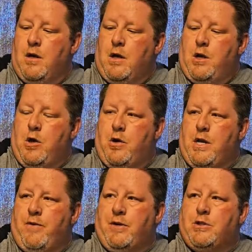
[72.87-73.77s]
You can
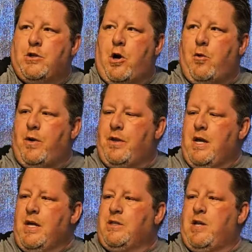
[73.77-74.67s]
even start with
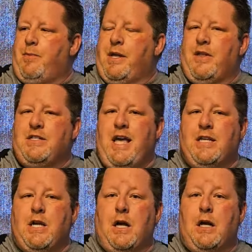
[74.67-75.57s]
something that takes
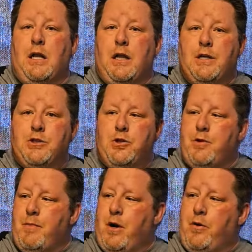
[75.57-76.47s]
a clustered
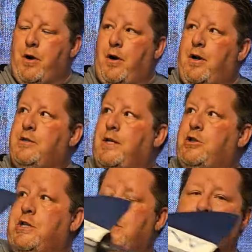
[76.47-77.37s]
motor, such
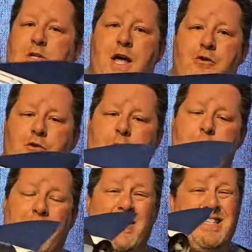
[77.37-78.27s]
as this
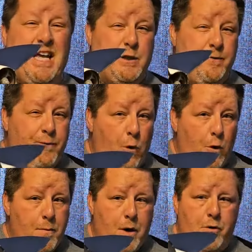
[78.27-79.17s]
Andromeda that takes
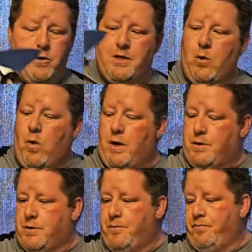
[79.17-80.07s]
4 motors at
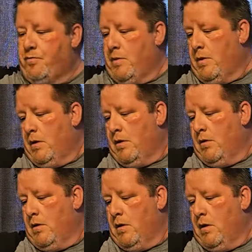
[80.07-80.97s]
once.
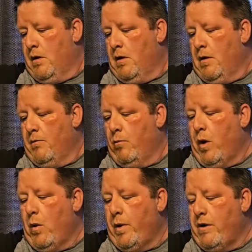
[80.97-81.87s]

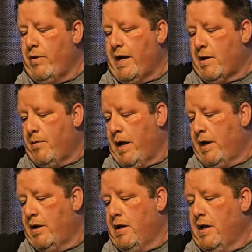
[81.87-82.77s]
What we
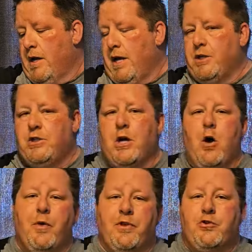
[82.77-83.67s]
recommend is to go
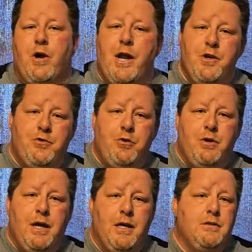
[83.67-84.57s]
with a tried and true
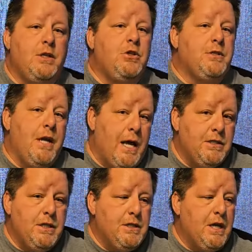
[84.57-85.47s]
kit, such as an
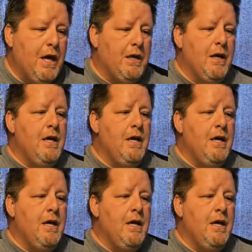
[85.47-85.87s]
Estes kit,